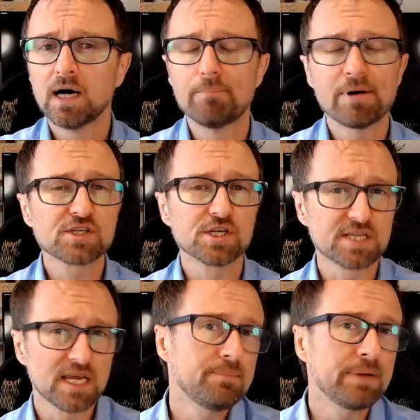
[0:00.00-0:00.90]
A bunch of
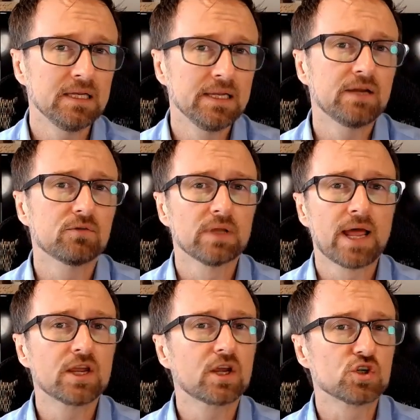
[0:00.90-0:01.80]
TP-Link
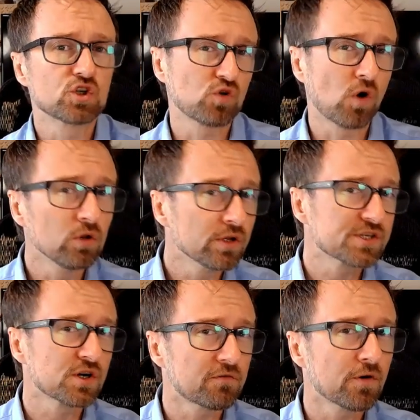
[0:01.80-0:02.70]
related controller
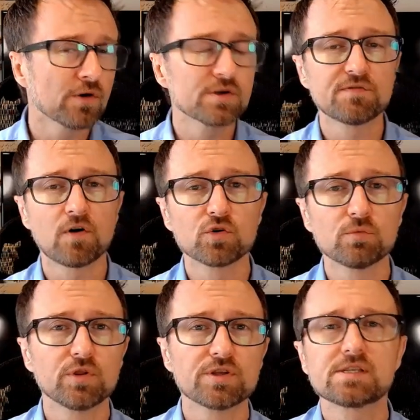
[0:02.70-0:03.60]
software is
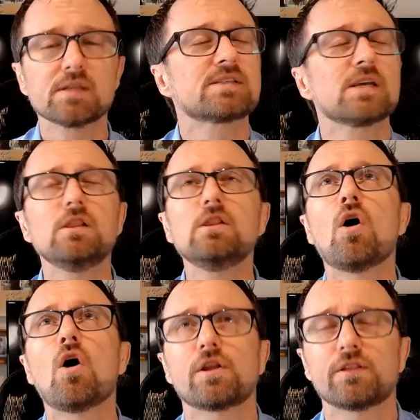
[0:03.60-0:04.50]
vulnerable. There's a
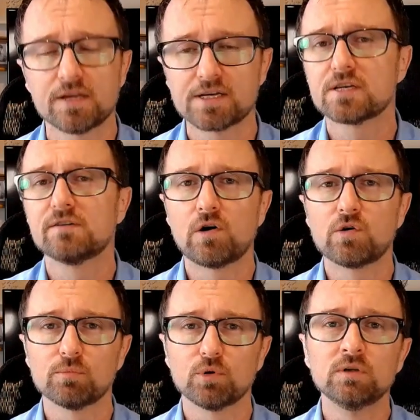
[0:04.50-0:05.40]
lot of things that are
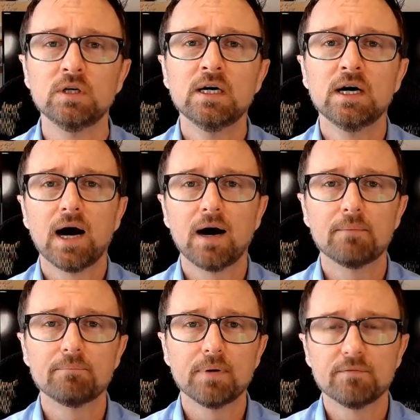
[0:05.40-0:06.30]
vulnerable.
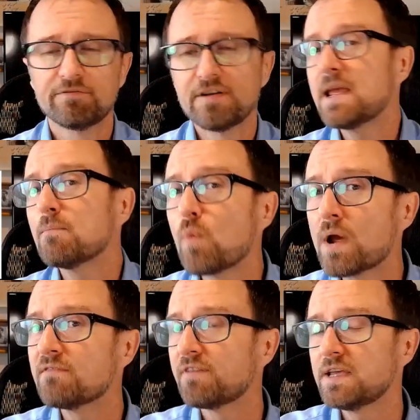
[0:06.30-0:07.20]

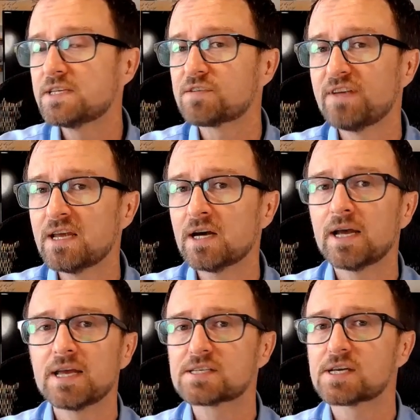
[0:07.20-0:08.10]
VMware
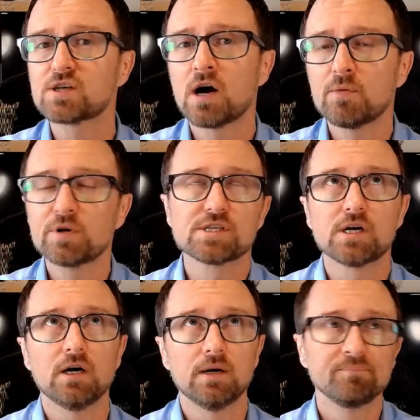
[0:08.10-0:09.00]
vSphere ESXi, which is
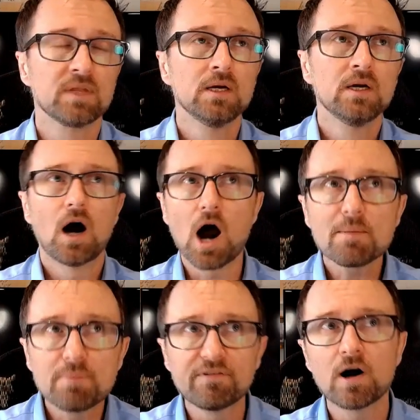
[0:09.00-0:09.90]
a
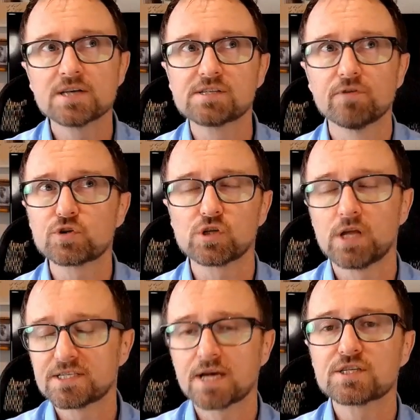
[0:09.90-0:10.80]
hypervisor
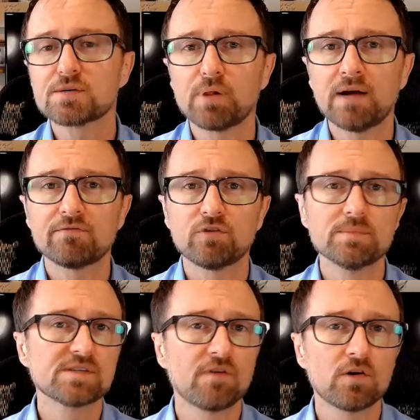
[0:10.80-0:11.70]
virtualization
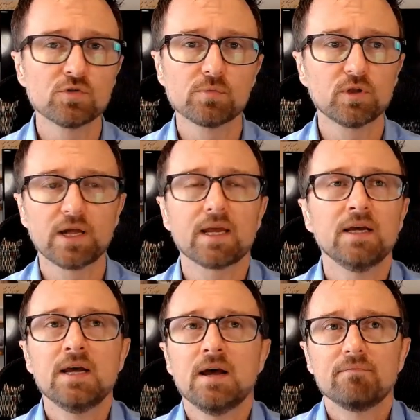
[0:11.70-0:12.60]
platform, is vulnerable. Like,
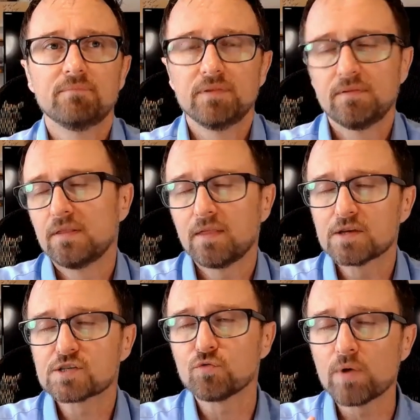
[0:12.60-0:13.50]

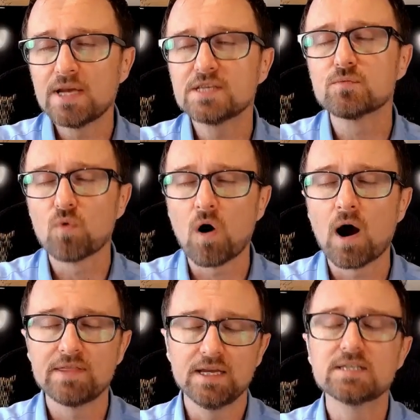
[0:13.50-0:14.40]
there's a reason
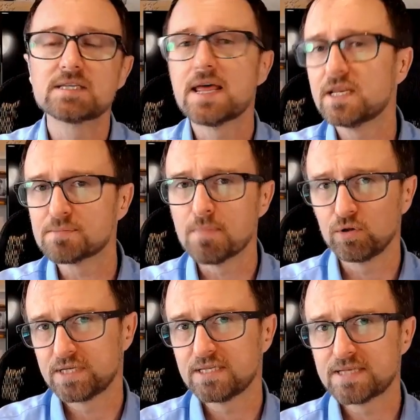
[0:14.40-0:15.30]
why the internet is
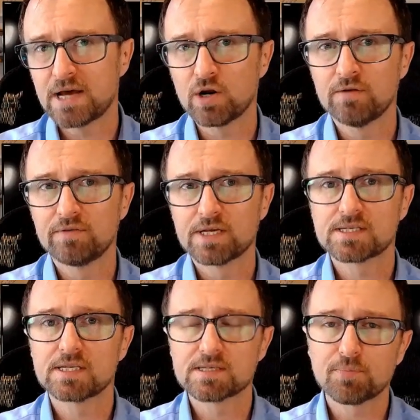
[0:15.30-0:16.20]
melting down over
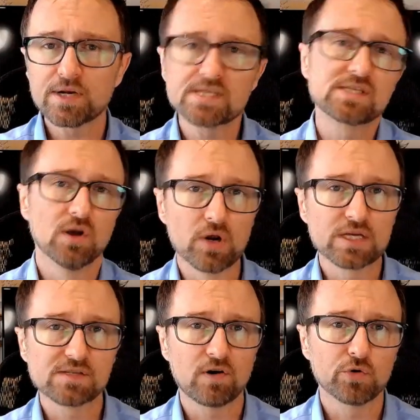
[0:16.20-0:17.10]
this. It's a pretty
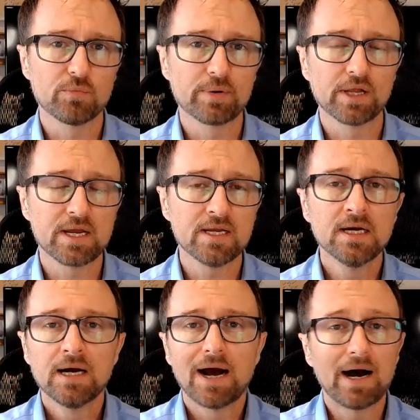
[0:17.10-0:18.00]
serious
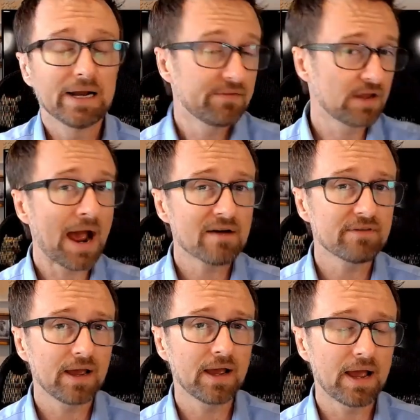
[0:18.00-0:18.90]
vulnerability. If you
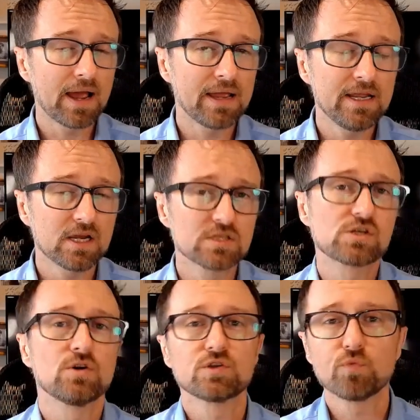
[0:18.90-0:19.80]
have any
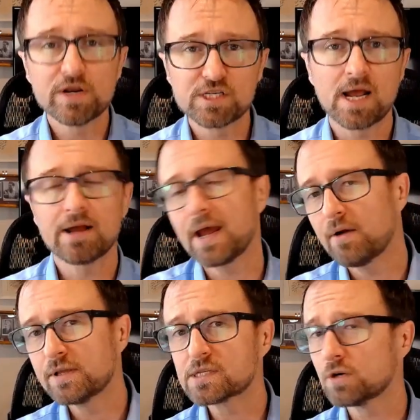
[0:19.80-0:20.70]
concerns, reach out.
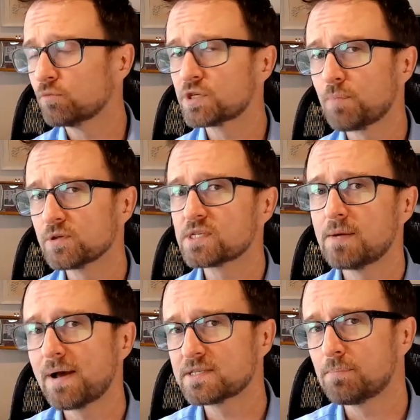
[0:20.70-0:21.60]
Our incident response
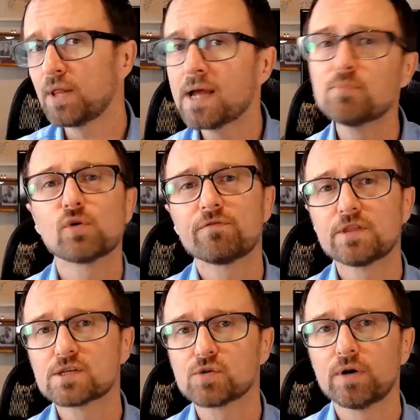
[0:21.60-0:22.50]
team has a playbook
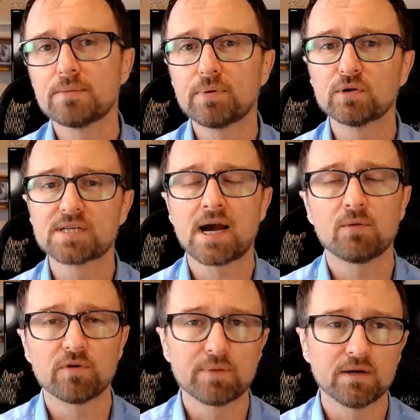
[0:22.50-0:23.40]
for this already built
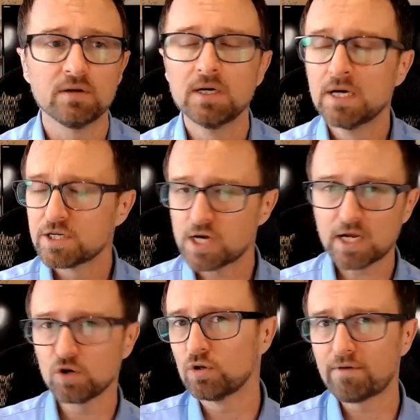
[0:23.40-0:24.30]
out. We've been
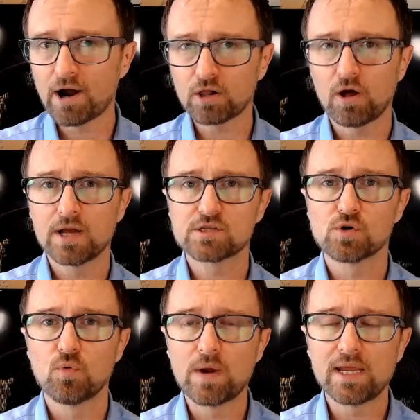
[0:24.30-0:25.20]
checking all of our
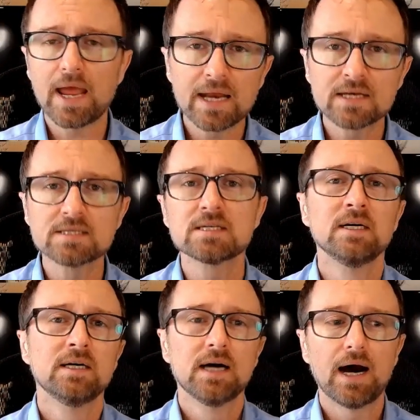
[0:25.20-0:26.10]
clients all weekend.
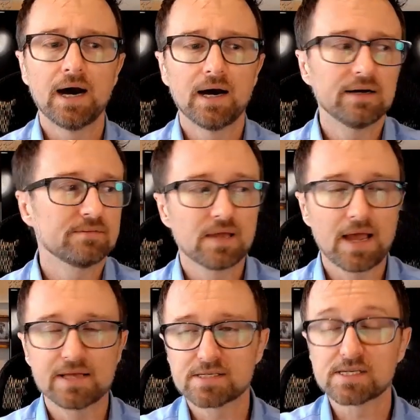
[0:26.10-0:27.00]

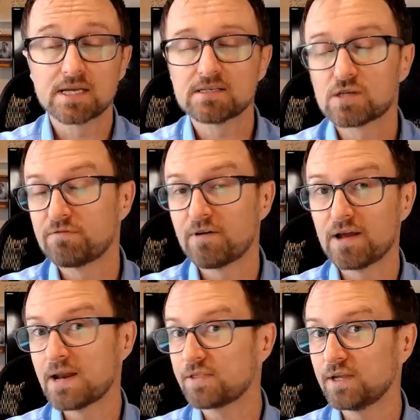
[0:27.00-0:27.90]
As I said, so
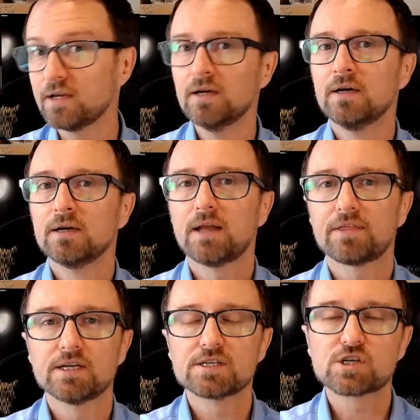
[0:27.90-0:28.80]
far, nothing
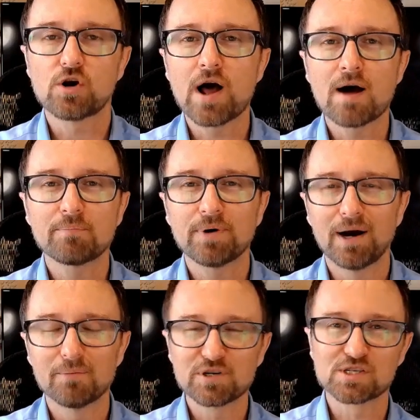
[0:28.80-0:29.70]
has shown up,
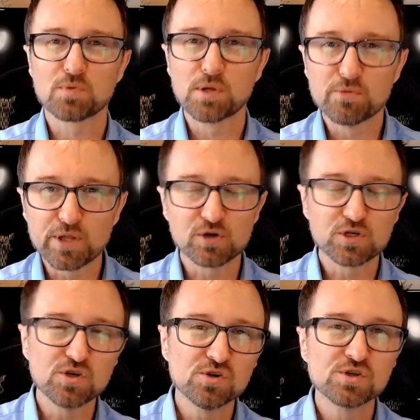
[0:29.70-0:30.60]
which is really, really
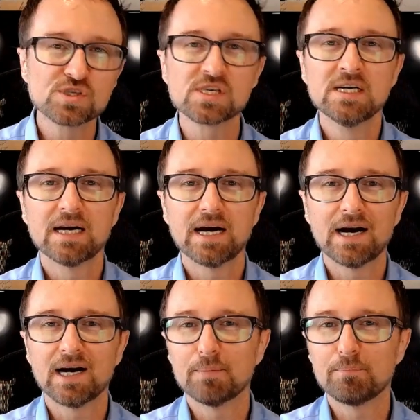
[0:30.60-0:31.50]
good news.
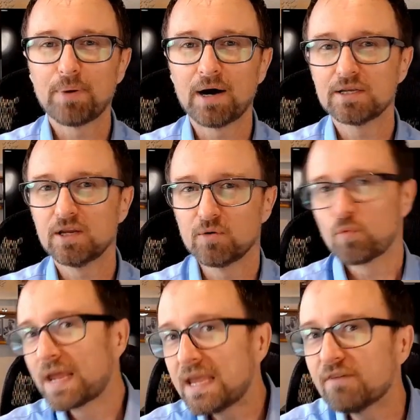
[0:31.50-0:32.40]
But, you know,
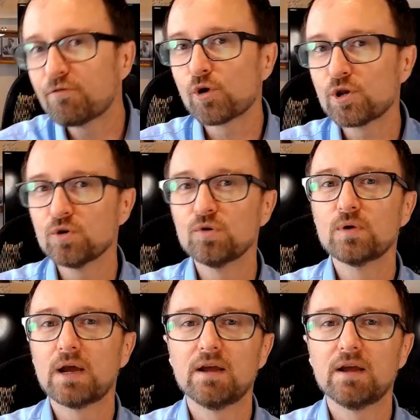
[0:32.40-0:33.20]
we're here for you.